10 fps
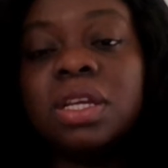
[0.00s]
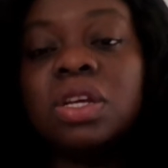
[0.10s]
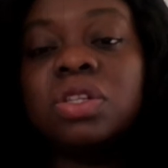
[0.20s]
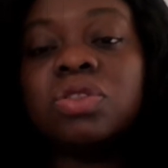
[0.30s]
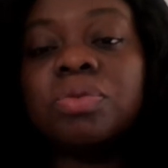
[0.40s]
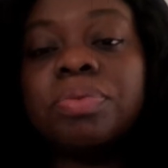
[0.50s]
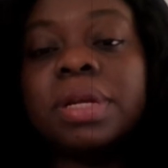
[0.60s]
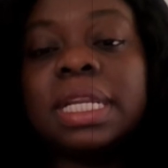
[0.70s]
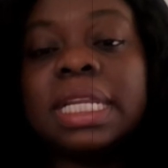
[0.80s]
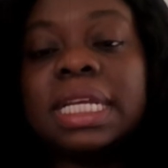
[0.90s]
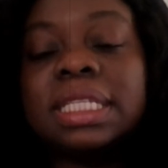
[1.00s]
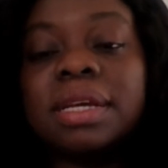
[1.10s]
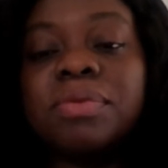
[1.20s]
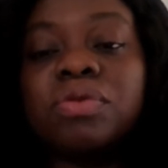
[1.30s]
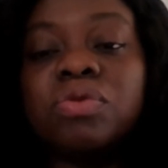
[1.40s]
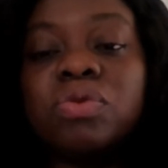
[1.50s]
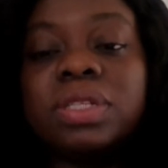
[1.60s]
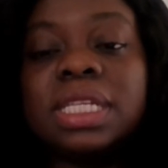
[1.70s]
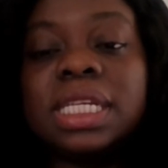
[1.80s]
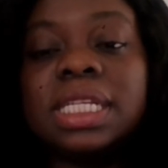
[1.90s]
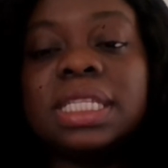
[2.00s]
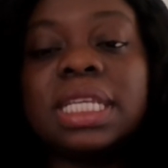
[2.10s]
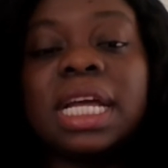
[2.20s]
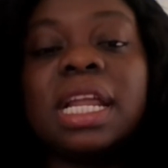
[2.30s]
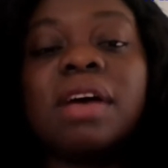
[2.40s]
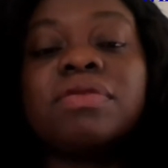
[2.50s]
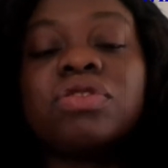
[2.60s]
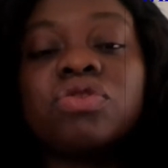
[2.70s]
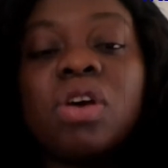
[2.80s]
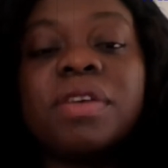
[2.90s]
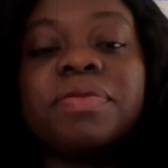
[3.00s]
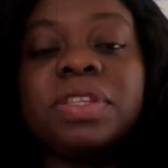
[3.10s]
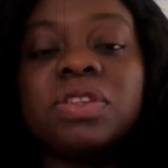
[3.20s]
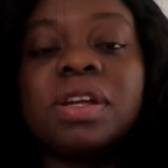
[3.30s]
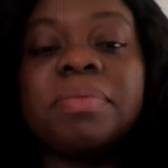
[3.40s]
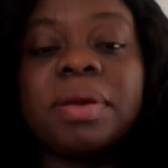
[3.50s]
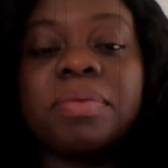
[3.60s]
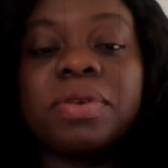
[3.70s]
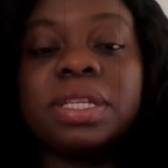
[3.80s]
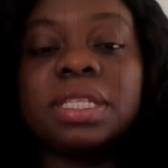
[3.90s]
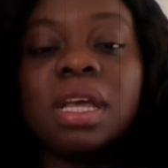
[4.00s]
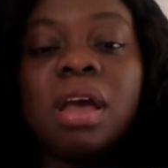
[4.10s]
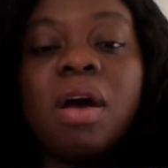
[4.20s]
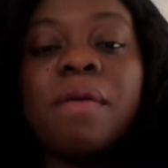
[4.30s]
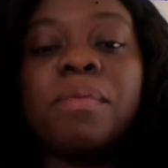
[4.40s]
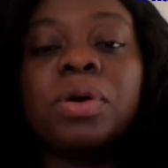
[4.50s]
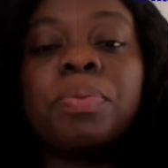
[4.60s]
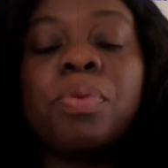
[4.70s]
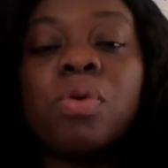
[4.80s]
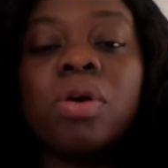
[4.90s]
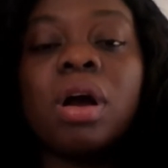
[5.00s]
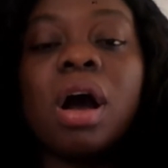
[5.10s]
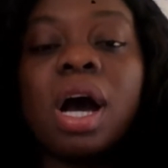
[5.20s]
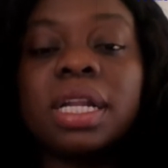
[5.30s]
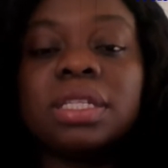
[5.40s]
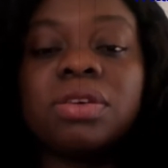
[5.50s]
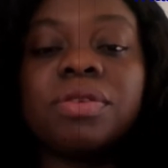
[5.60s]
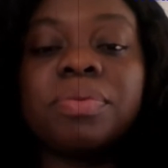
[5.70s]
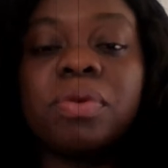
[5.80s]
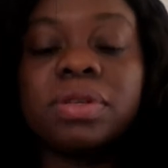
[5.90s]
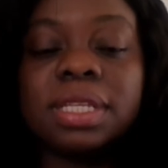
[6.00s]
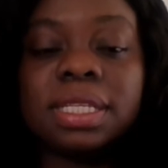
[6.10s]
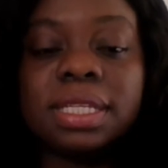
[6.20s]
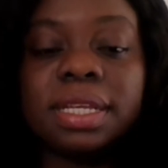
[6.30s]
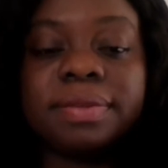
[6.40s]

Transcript: to predictable routines and have strong visual memories but poor auditory processing.